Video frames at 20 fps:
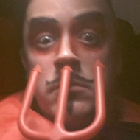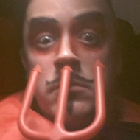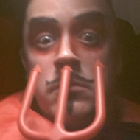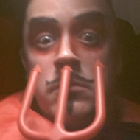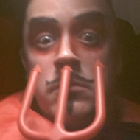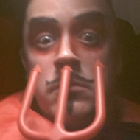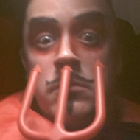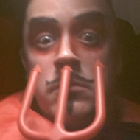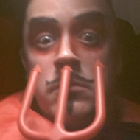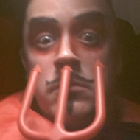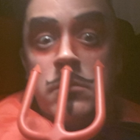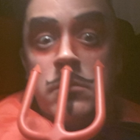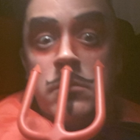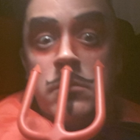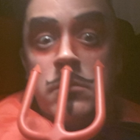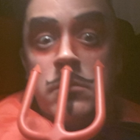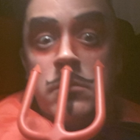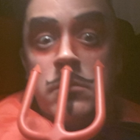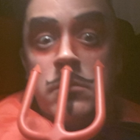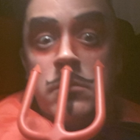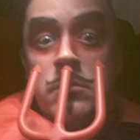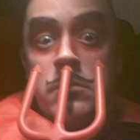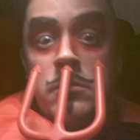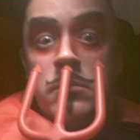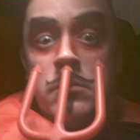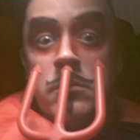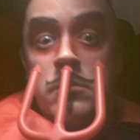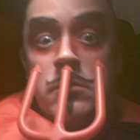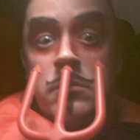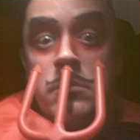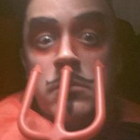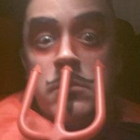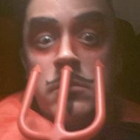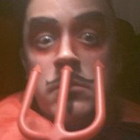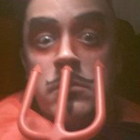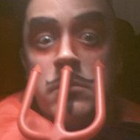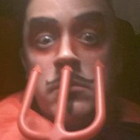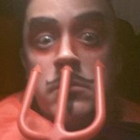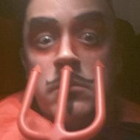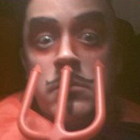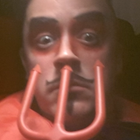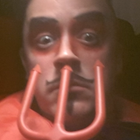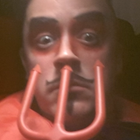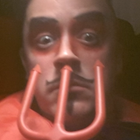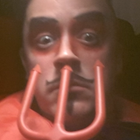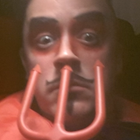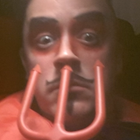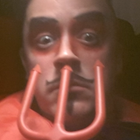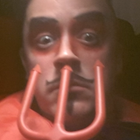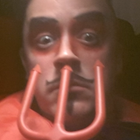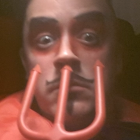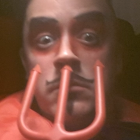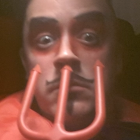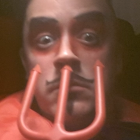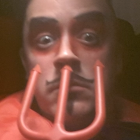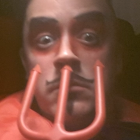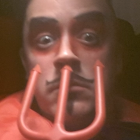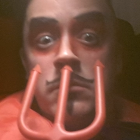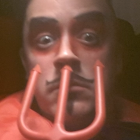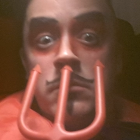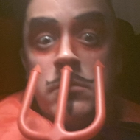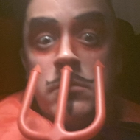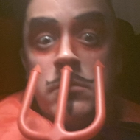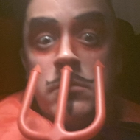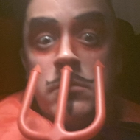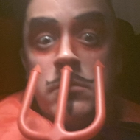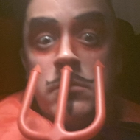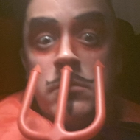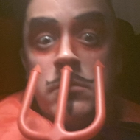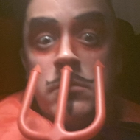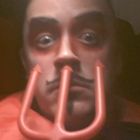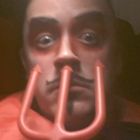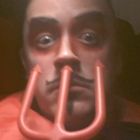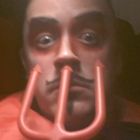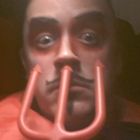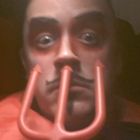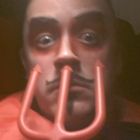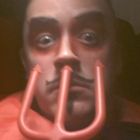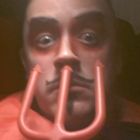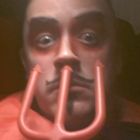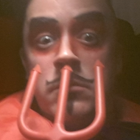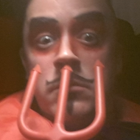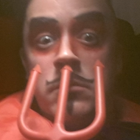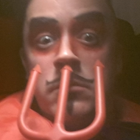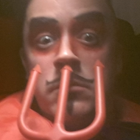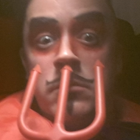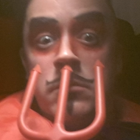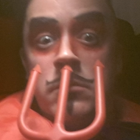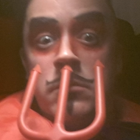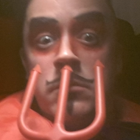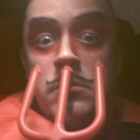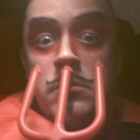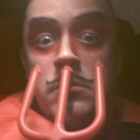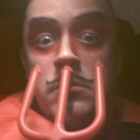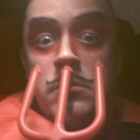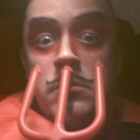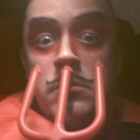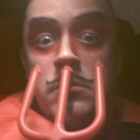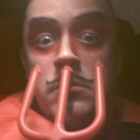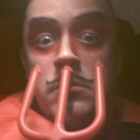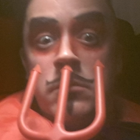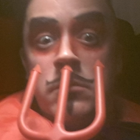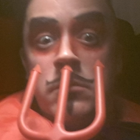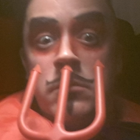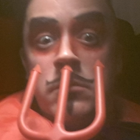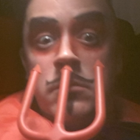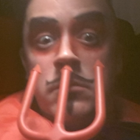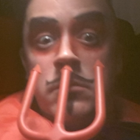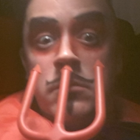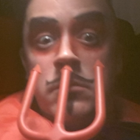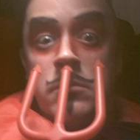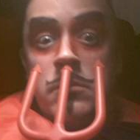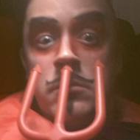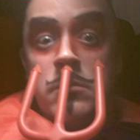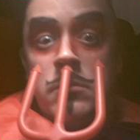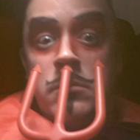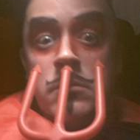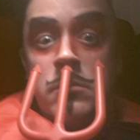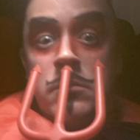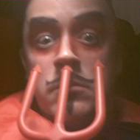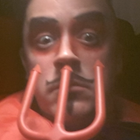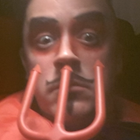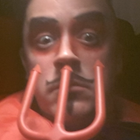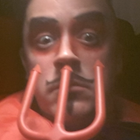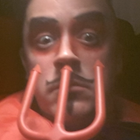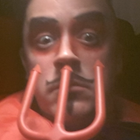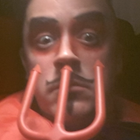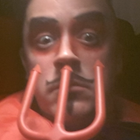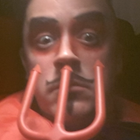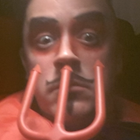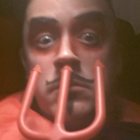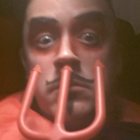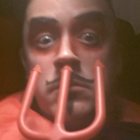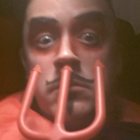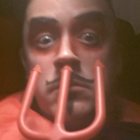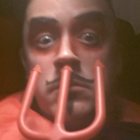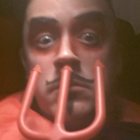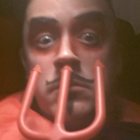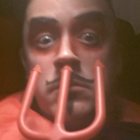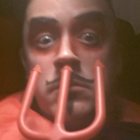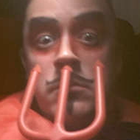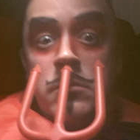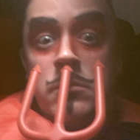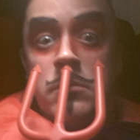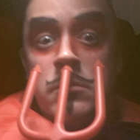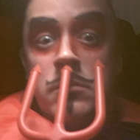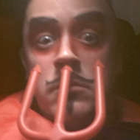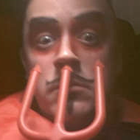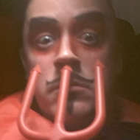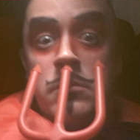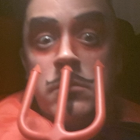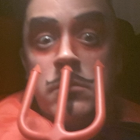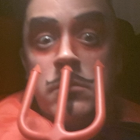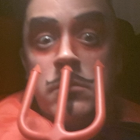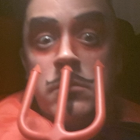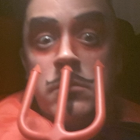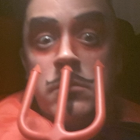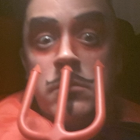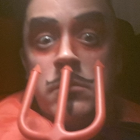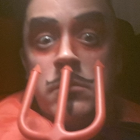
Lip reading: [no speech]